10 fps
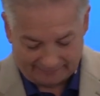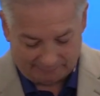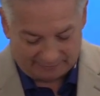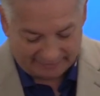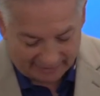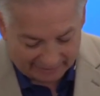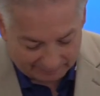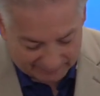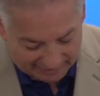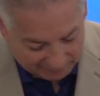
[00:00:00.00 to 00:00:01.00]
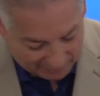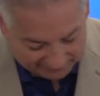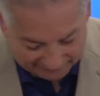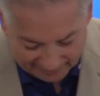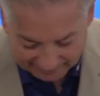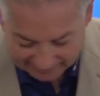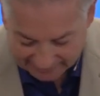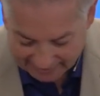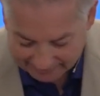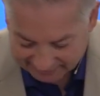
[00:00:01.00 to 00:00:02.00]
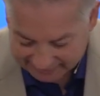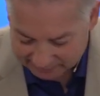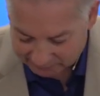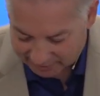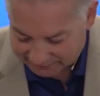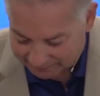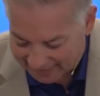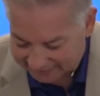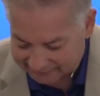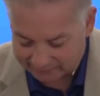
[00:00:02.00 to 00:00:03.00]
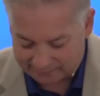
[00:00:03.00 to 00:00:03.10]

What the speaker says: And when daybreak finally came, the king rushed back to the